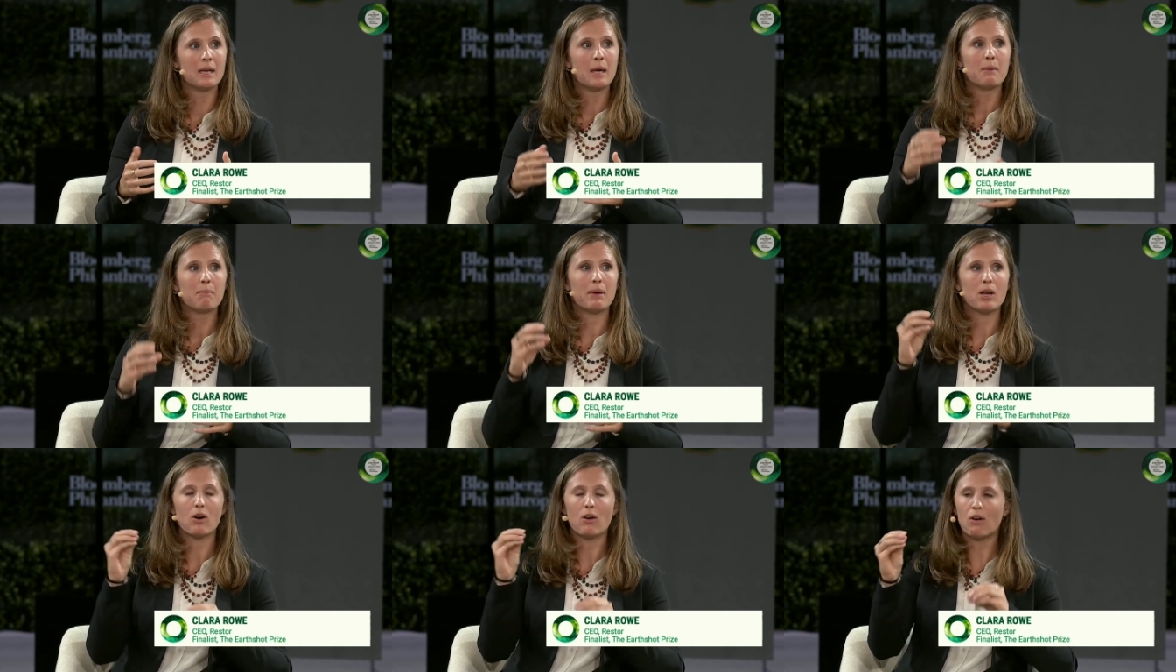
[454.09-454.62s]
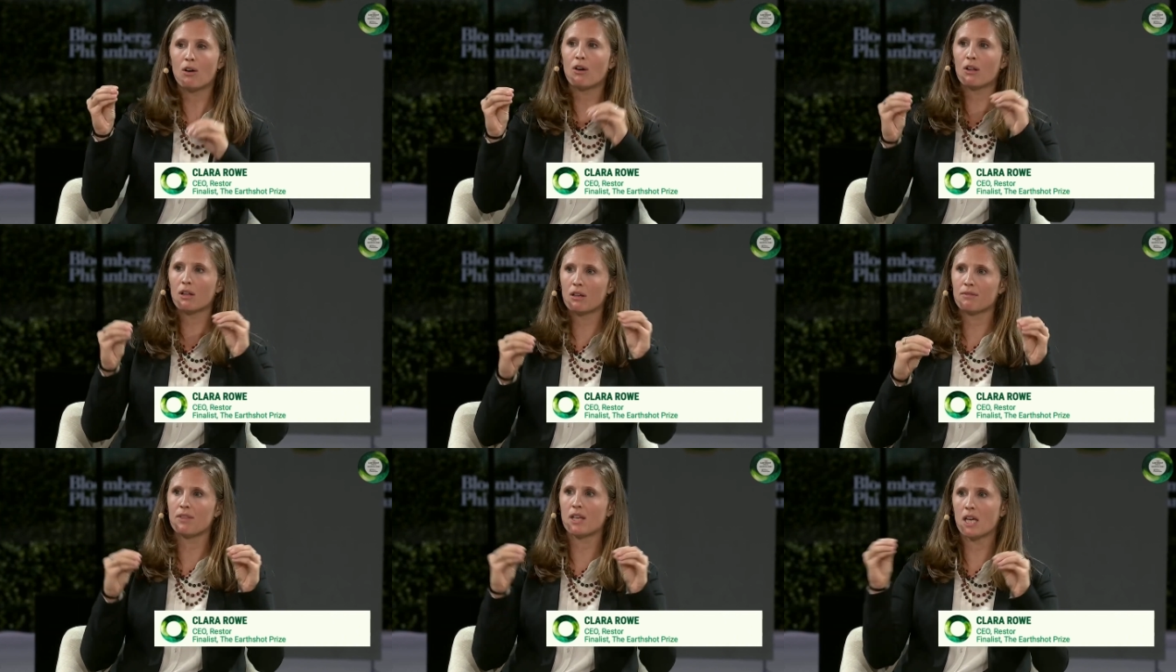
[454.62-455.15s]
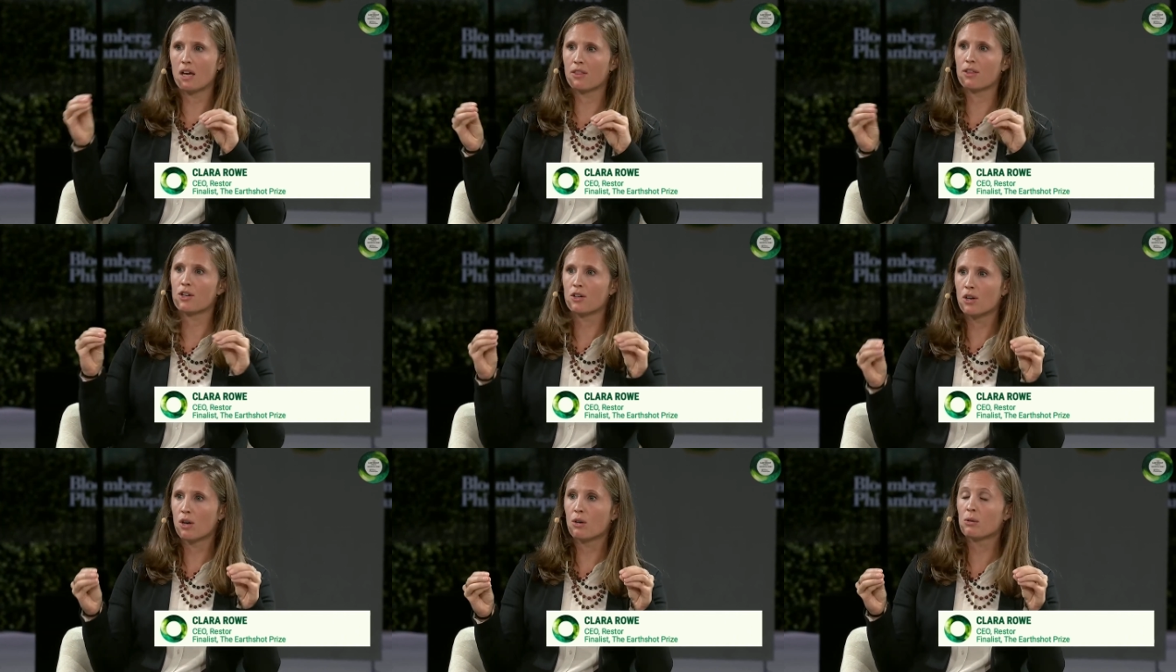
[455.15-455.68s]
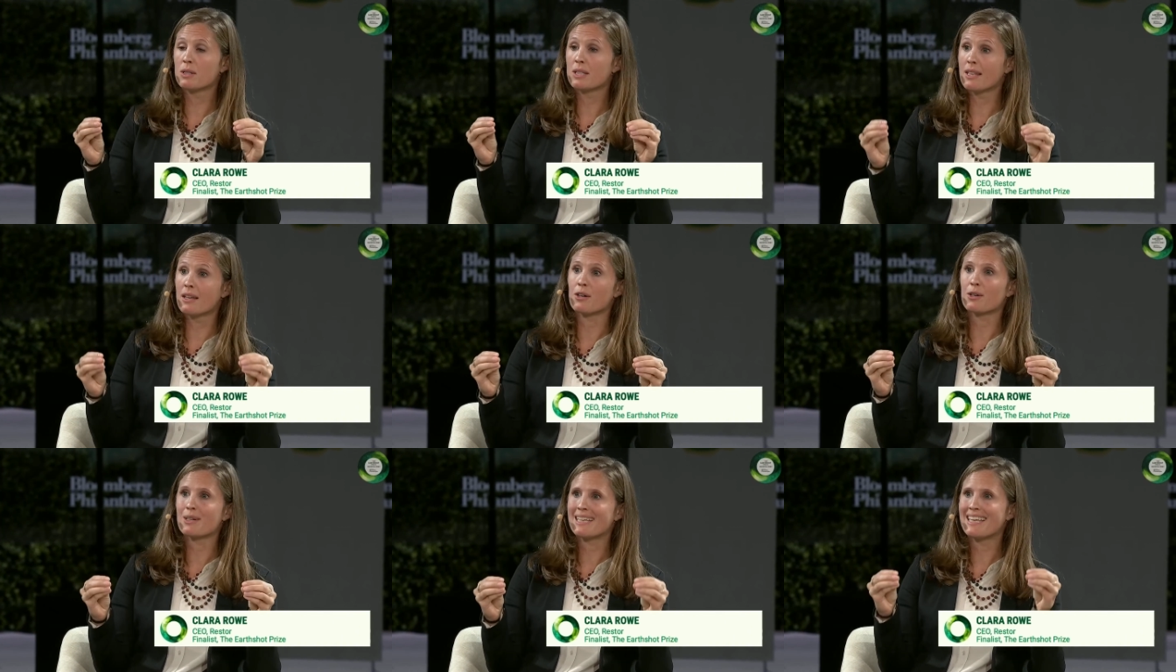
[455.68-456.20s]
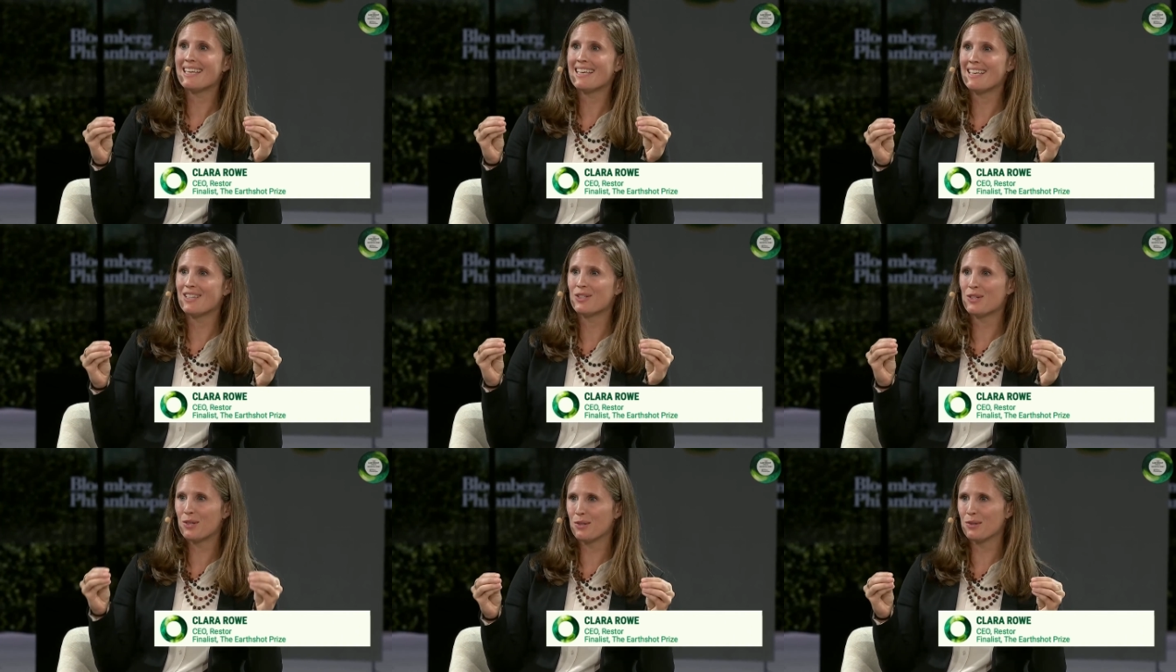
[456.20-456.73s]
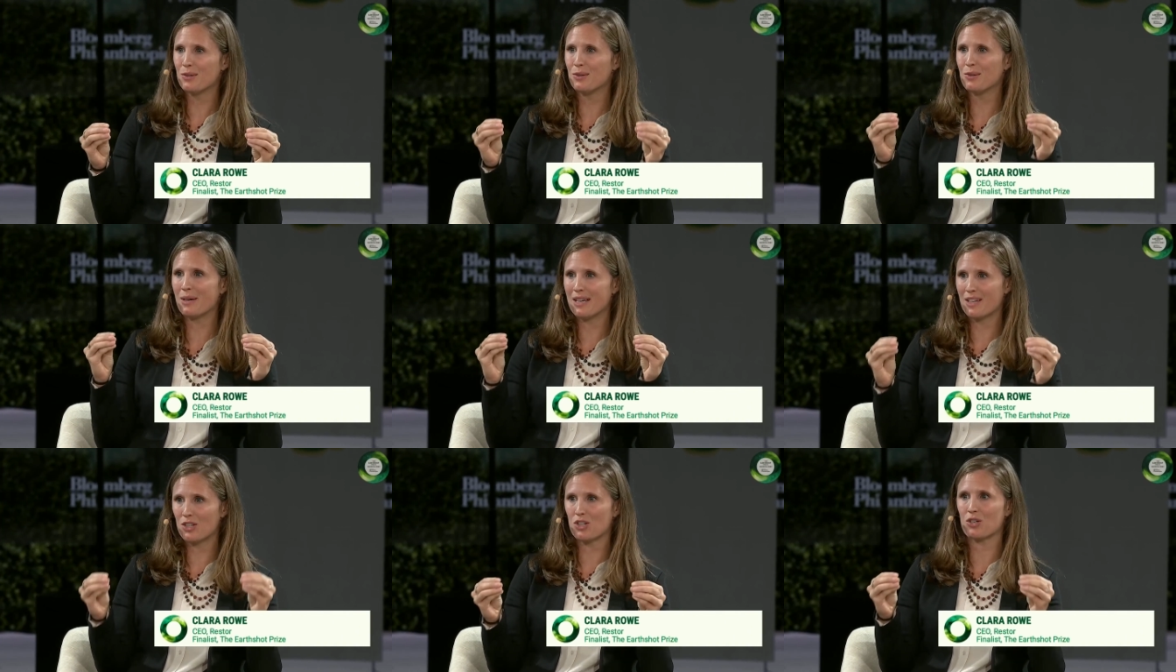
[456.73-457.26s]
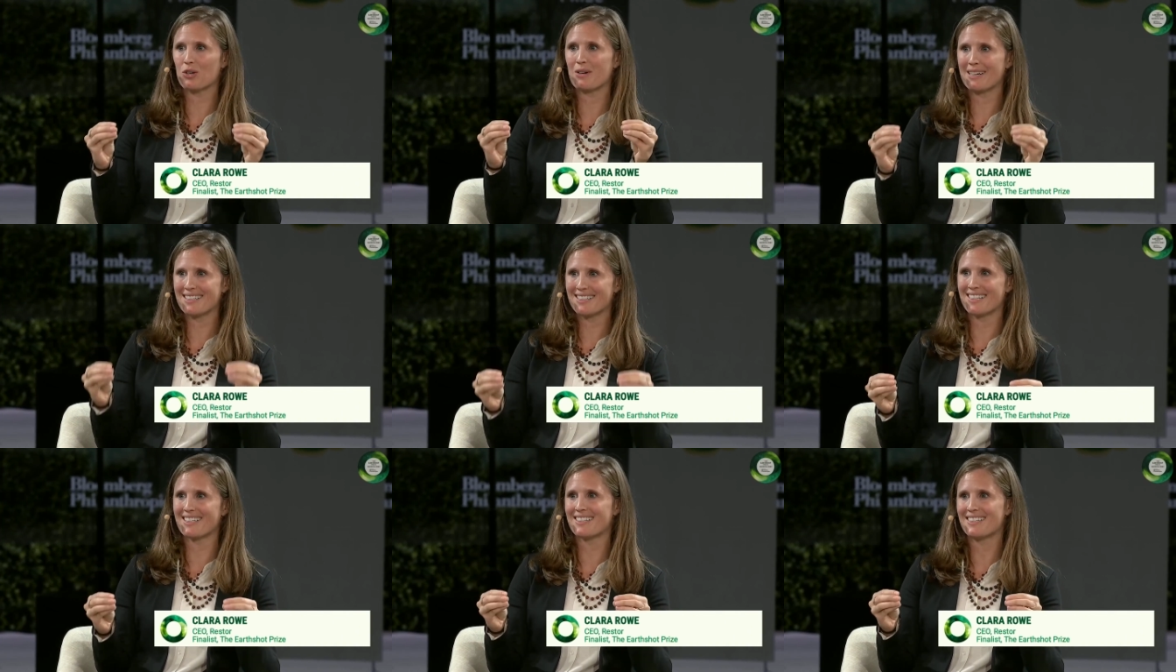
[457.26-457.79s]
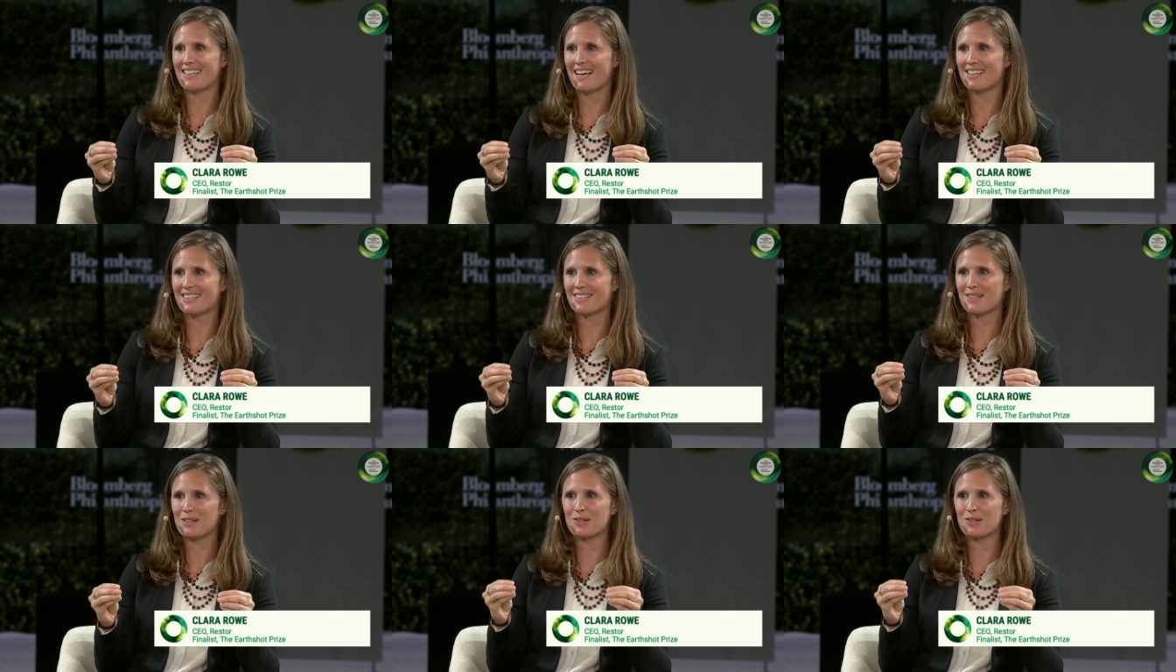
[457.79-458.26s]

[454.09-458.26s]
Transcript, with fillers: but all of the other nodes that are key to ensuring success.